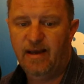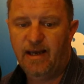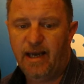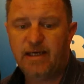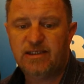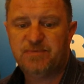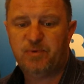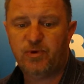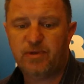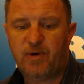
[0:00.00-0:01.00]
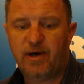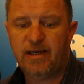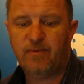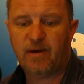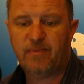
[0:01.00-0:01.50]
And in sport, the
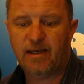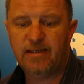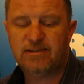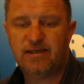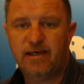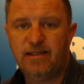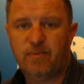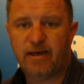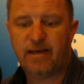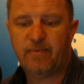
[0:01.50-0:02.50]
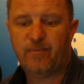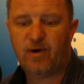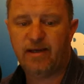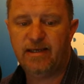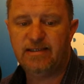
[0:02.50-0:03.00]
Pioneer Rugby League side, the Wairarapa
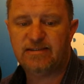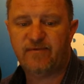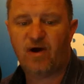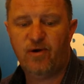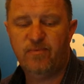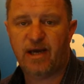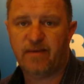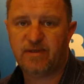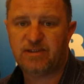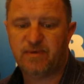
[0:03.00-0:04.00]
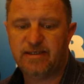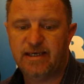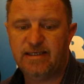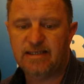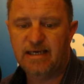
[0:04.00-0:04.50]
Pioneers, have a home game this
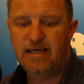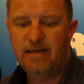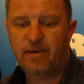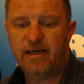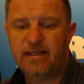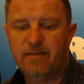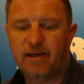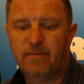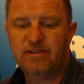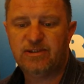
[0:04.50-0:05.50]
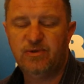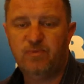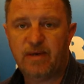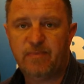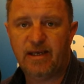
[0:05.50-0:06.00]
weekend. Playing in the Manawatū
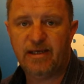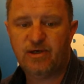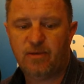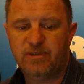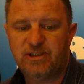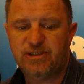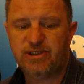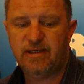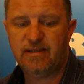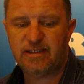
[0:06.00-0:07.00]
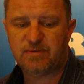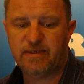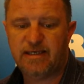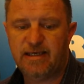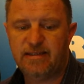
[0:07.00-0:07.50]
Rugby League competition, this
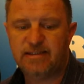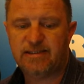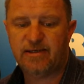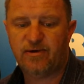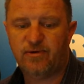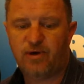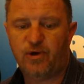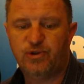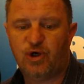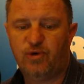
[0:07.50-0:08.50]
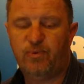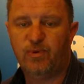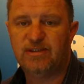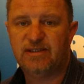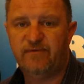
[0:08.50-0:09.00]
weekend they take on College All
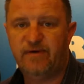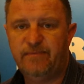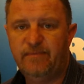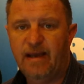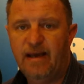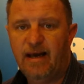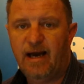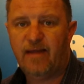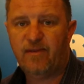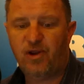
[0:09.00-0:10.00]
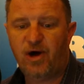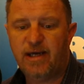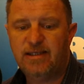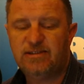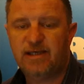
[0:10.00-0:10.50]
Boys Levin, the
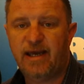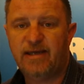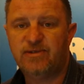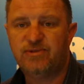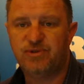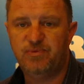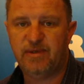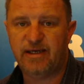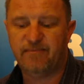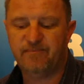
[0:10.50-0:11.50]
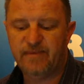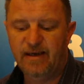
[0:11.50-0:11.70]
Lions, at 2 p.m.